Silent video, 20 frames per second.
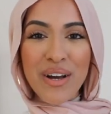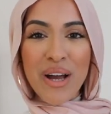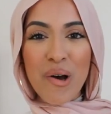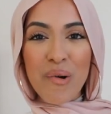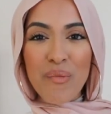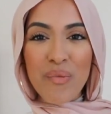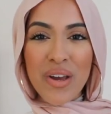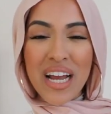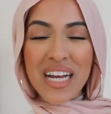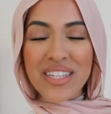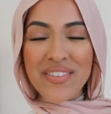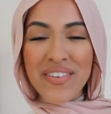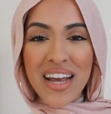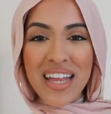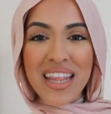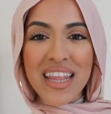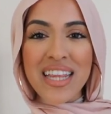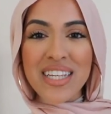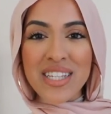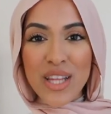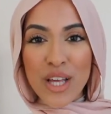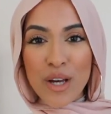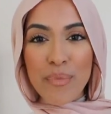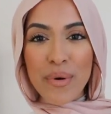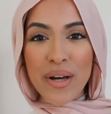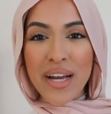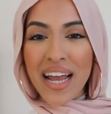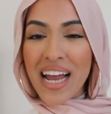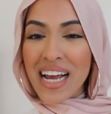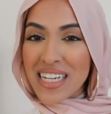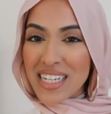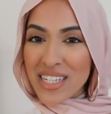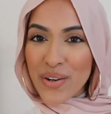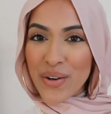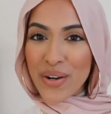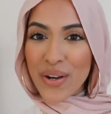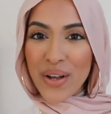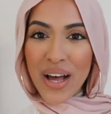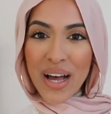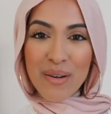So I hope you guys find this lookbook and
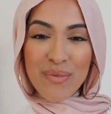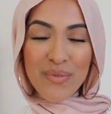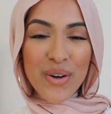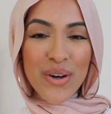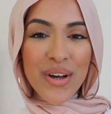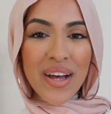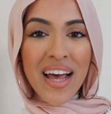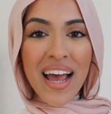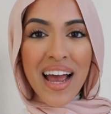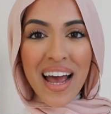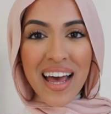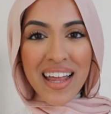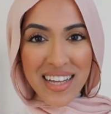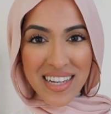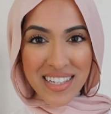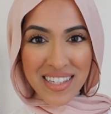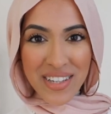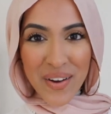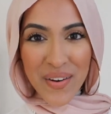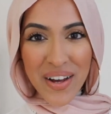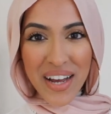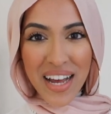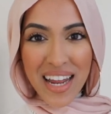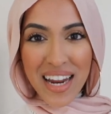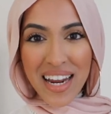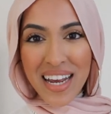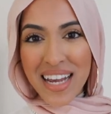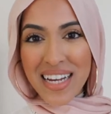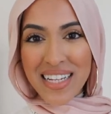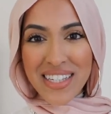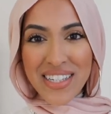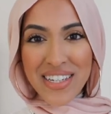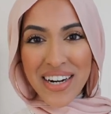tutorial helpful, and let's go ahead and get